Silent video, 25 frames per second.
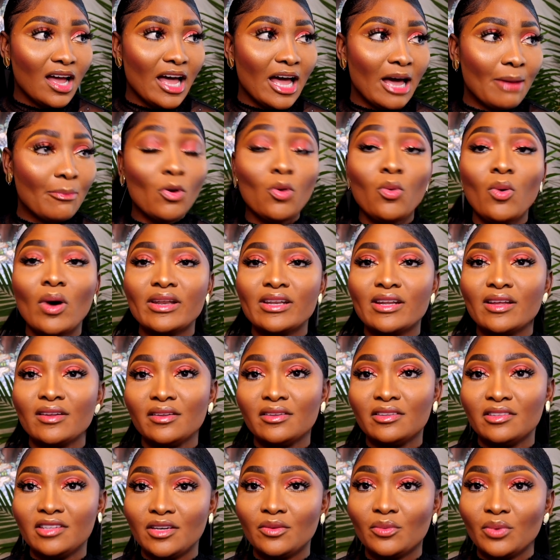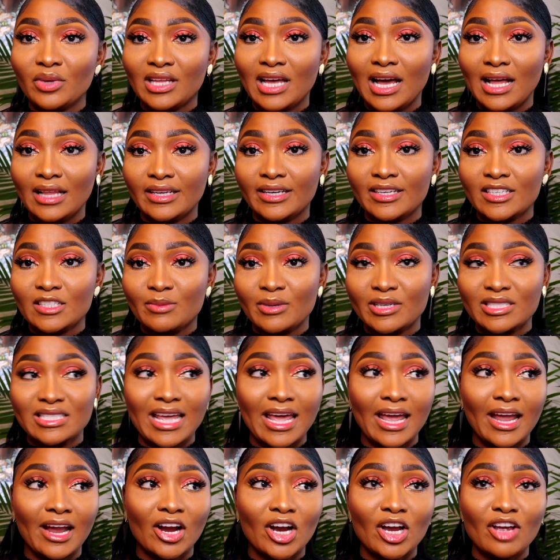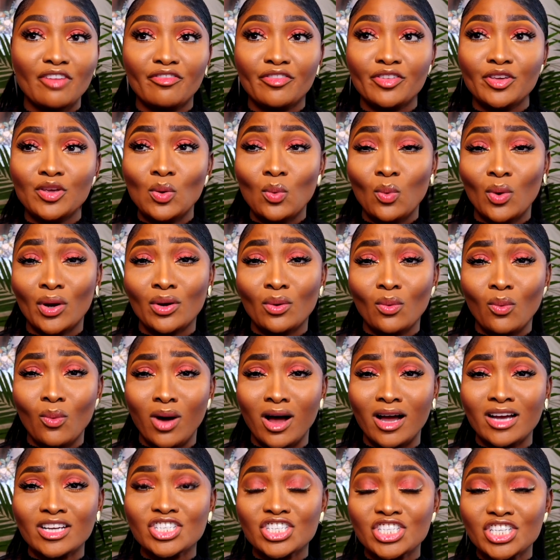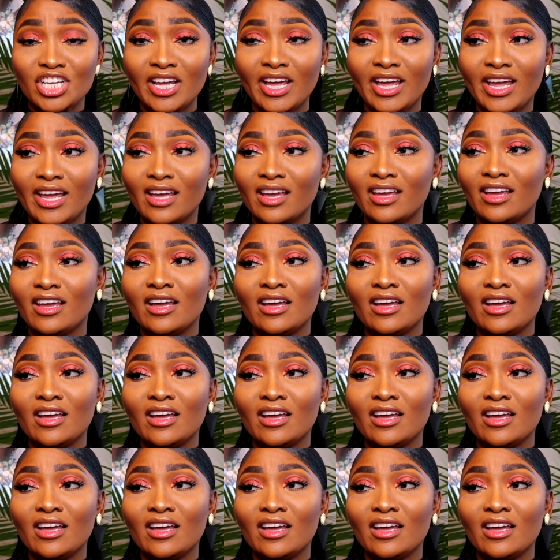Oh, another thing with AliExpress hair, if you want to wash it,